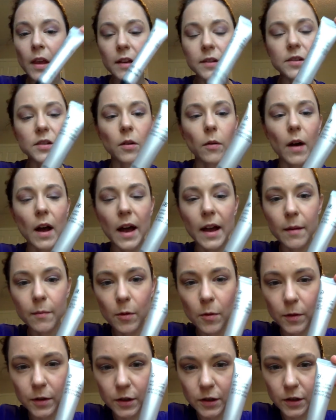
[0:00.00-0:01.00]
so I'm
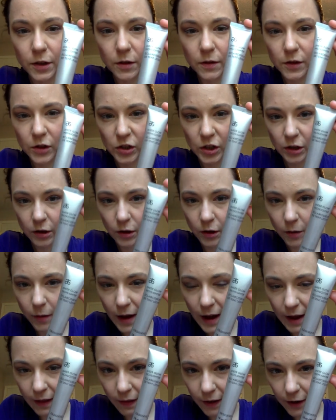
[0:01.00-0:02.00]
going to do the Sheer Glow
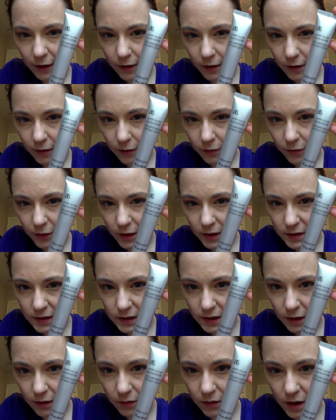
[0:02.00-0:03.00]
highlighter. I don't know if you can
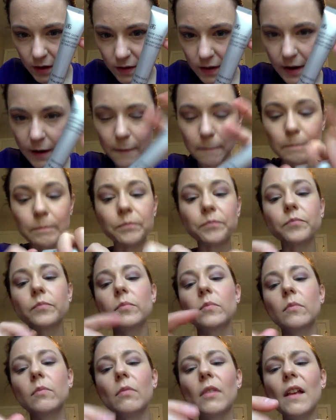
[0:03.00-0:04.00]
see it right there.
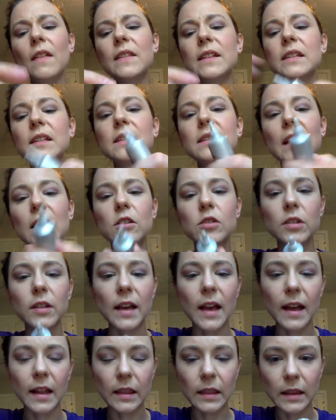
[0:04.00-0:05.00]
This is
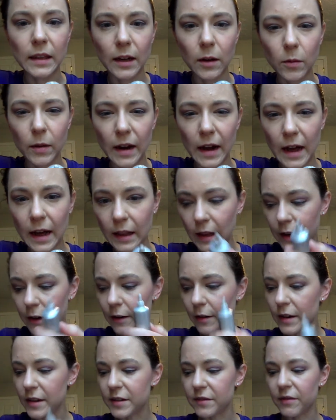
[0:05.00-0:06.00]
actually a liquid
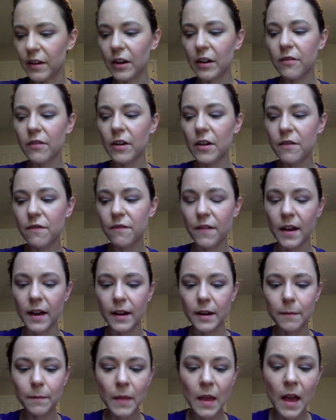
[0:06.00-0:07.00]
highlighter. It's very, very
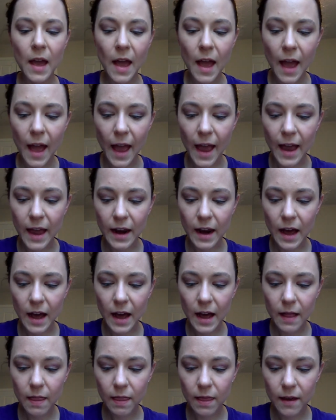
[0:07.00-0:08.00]
fine, and
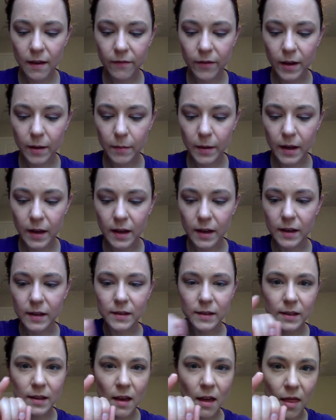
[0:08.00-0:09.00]
I love it
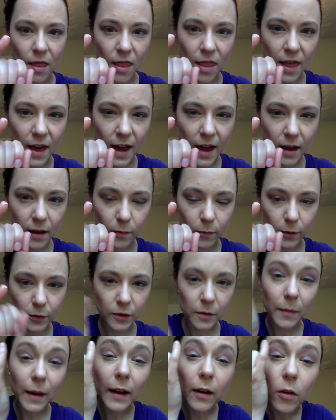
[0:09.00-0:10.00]
because that will
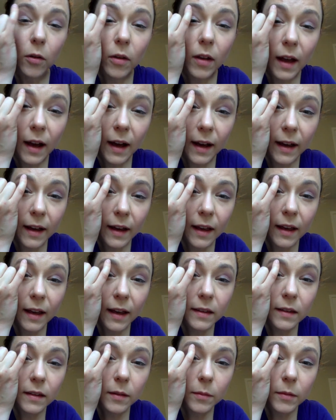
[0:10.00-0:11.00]
do my whole eye
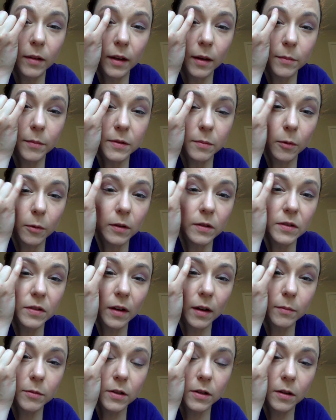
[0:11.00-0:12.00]
and sometimes more. So
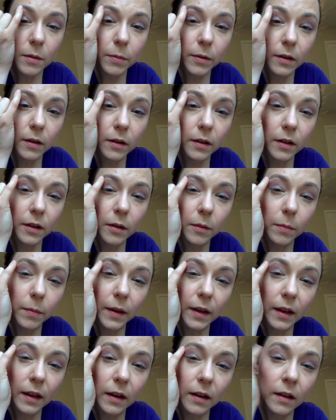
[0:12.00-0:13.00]
I'm just going to put a little
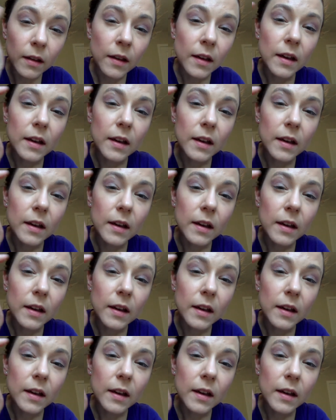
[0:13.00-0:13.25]
bit